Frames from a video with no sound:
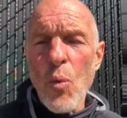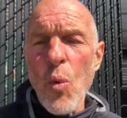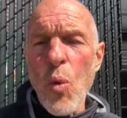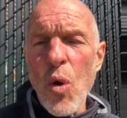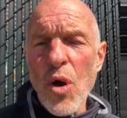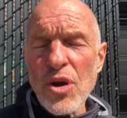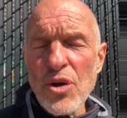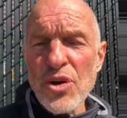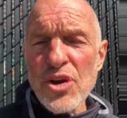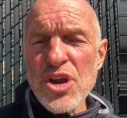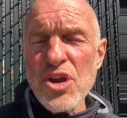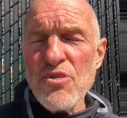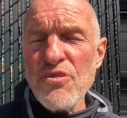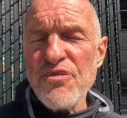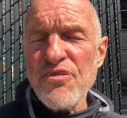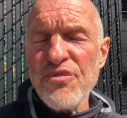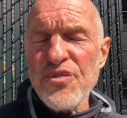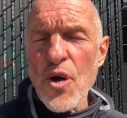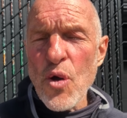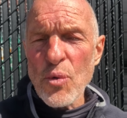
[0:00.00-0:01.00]
What are
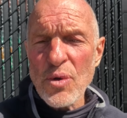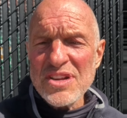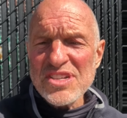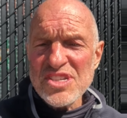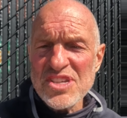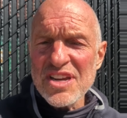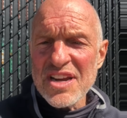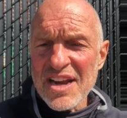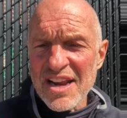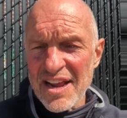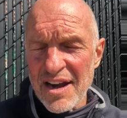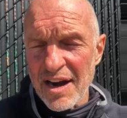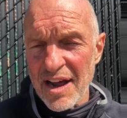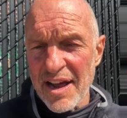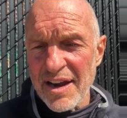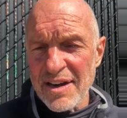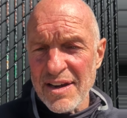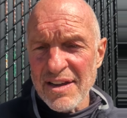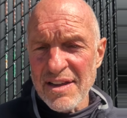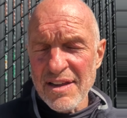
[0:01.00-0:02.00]
you focusing in
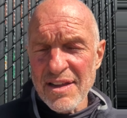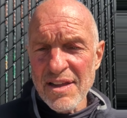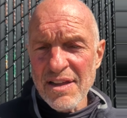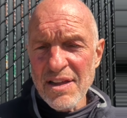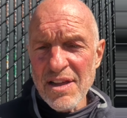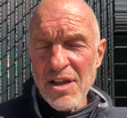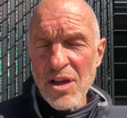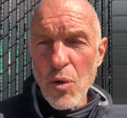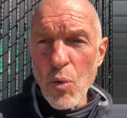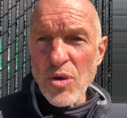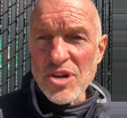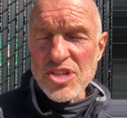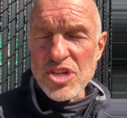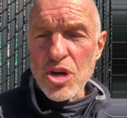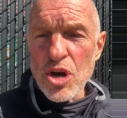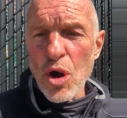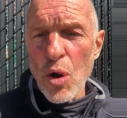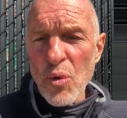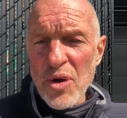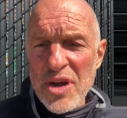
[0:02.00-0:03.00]
on? What's
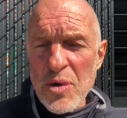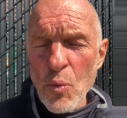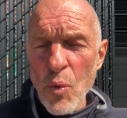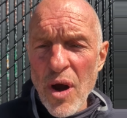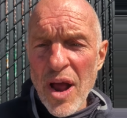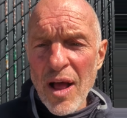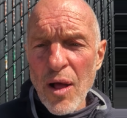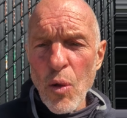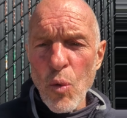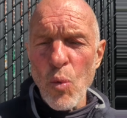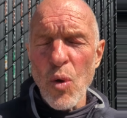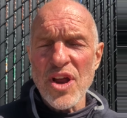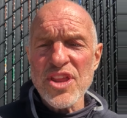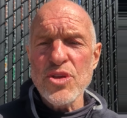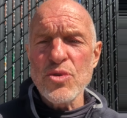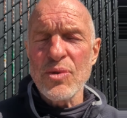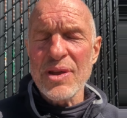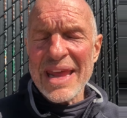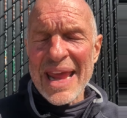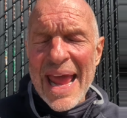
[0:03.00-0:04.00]
going well,
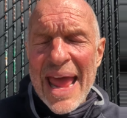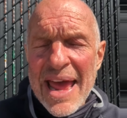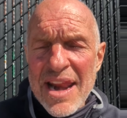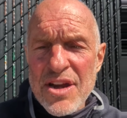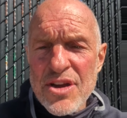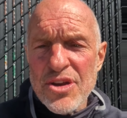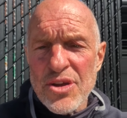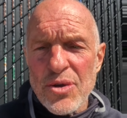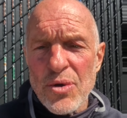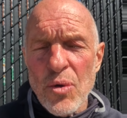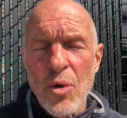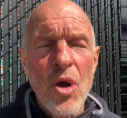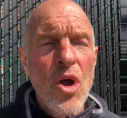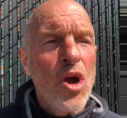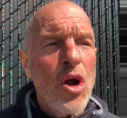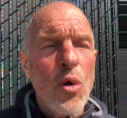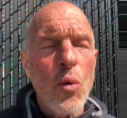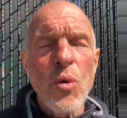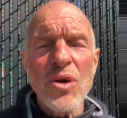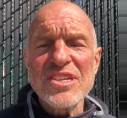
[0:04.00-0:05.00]
what you can do,
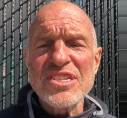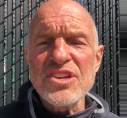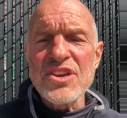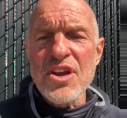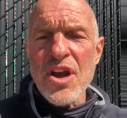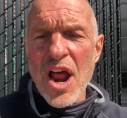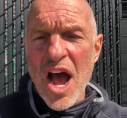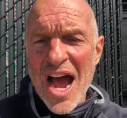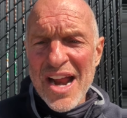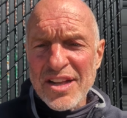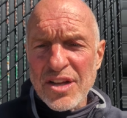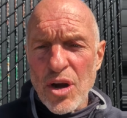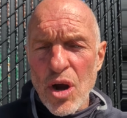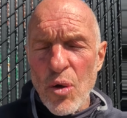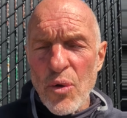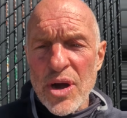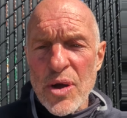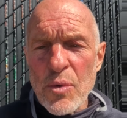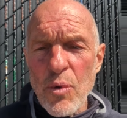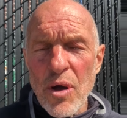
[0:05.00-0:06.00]
or what's not
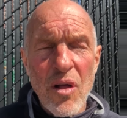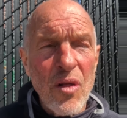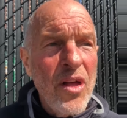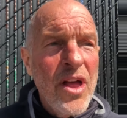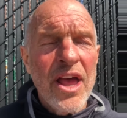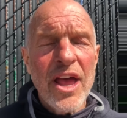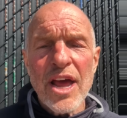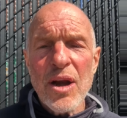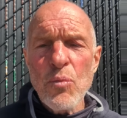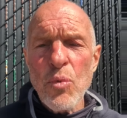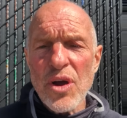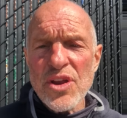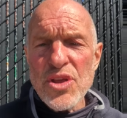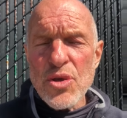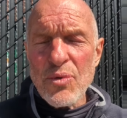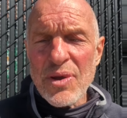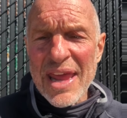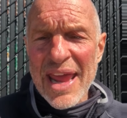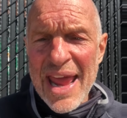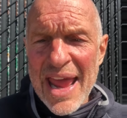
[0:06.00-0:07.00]
going well, and what
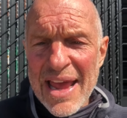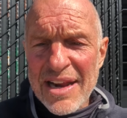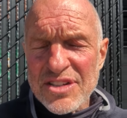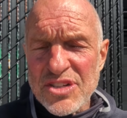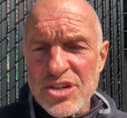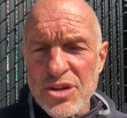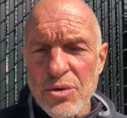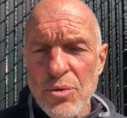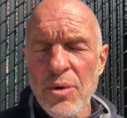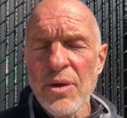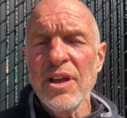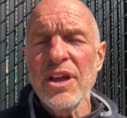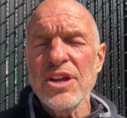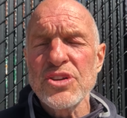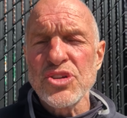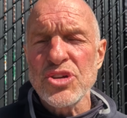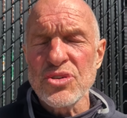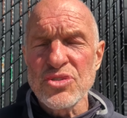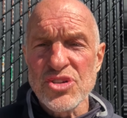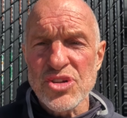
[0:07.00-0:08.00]
you can't do?
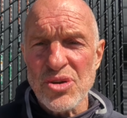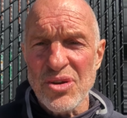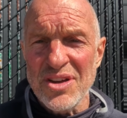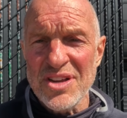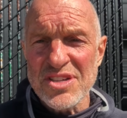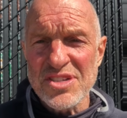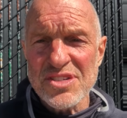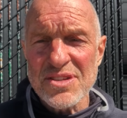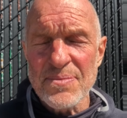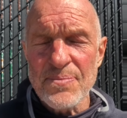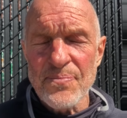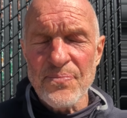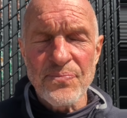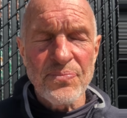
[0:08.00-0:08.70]
It's your choice.